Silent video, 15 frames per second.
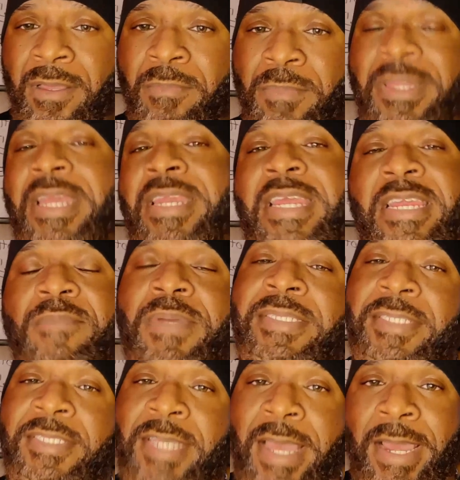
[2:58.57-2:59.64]
But they need to be
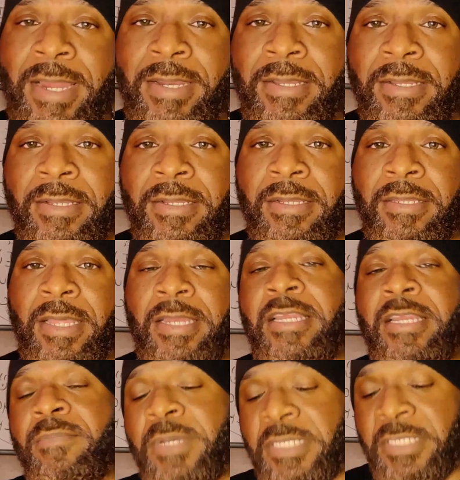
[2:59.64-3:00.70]
said. They need
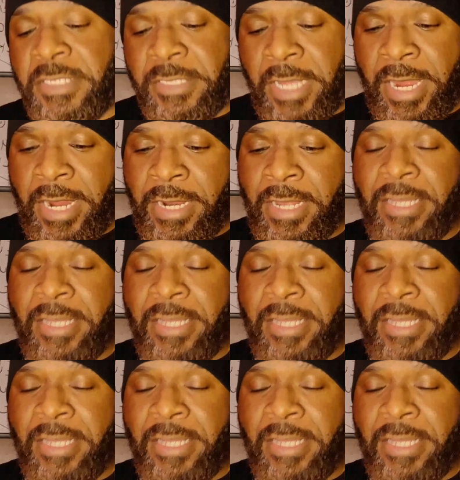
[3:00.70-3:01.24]
to be said.